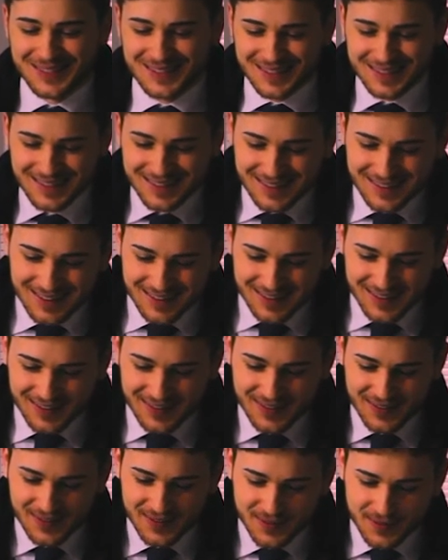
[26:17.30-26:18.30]
Um,
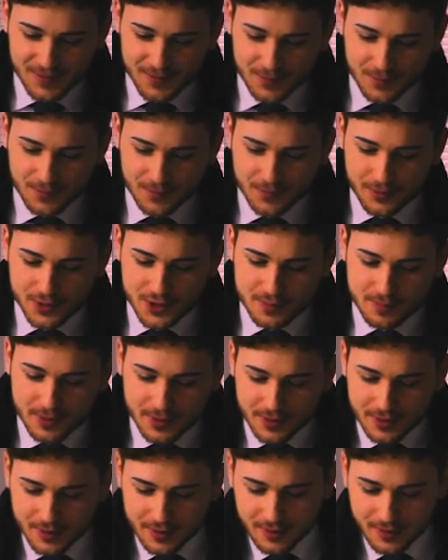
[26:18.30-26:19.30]
um, there's
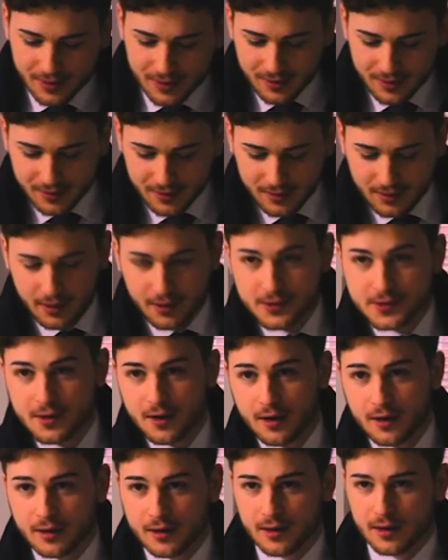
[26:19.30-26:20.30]
been uh, a lot of
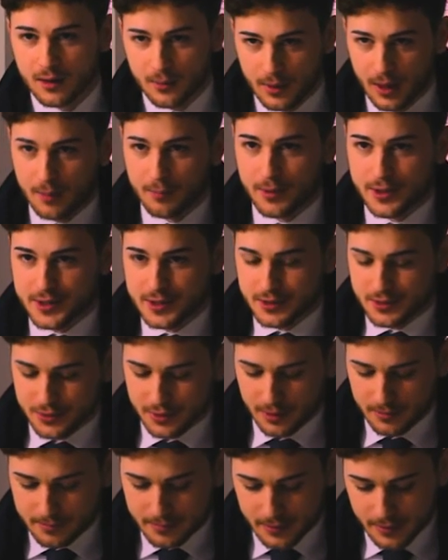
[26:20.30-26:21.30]
talk around President
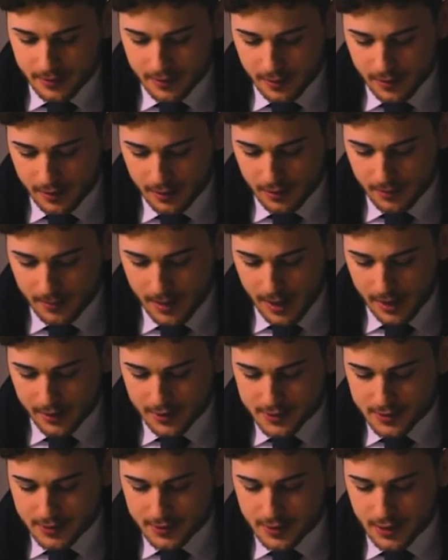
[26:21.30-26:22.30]
Trump uh, and
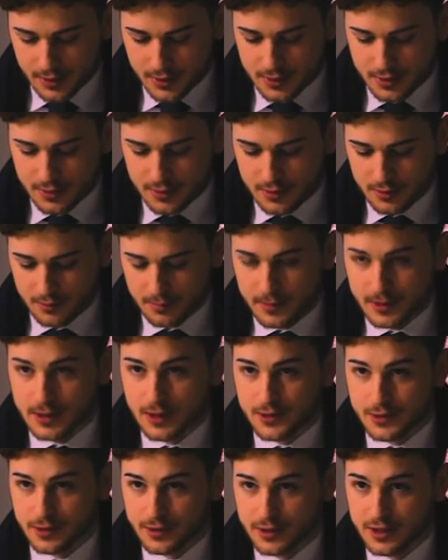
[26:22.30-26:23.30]
his intentions to
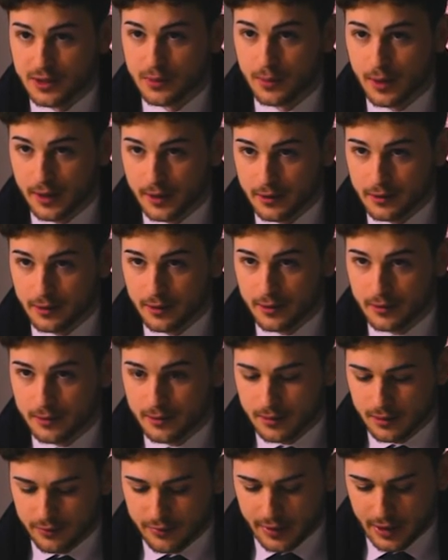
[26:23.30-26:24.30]
potentially deregulate
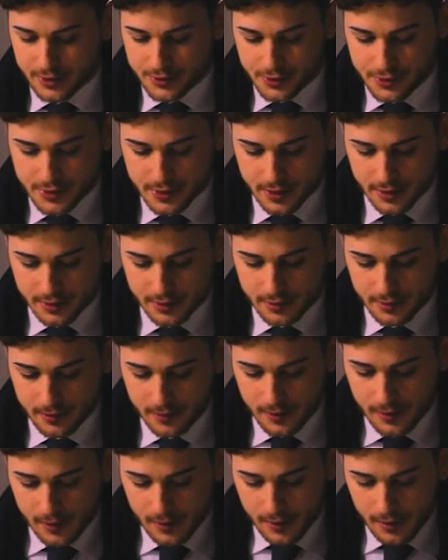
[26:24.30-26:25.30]
the financial sector.
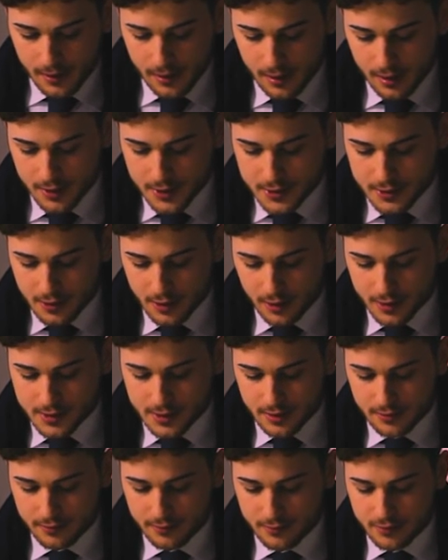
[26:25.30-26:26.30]
Uh,
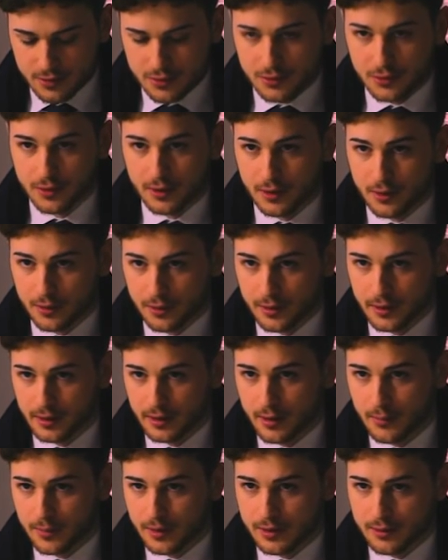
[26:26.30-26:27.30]
stocks have soared
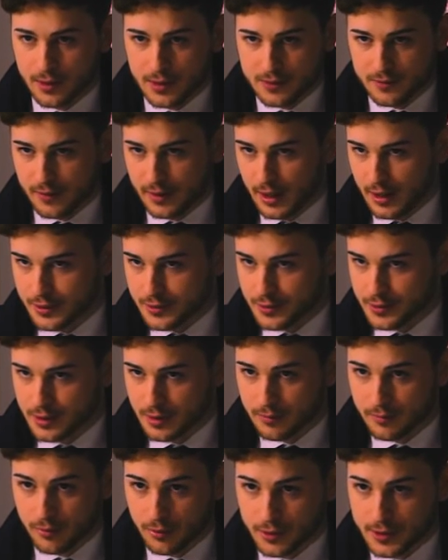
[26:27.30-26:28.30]
accordingly, with U.S. financials
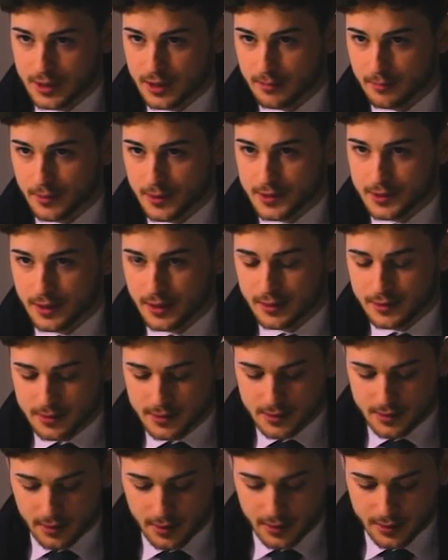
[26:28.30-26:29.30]
up 14%
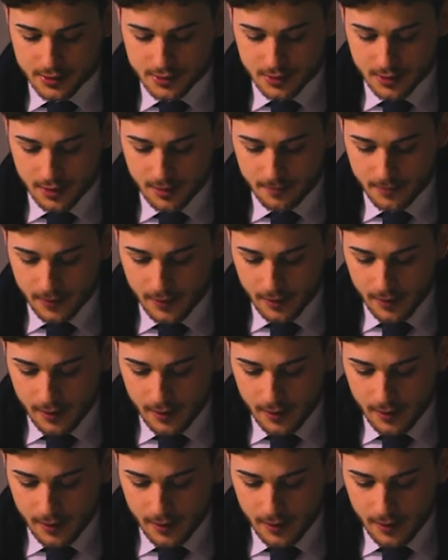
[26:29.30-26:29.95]
since the election day.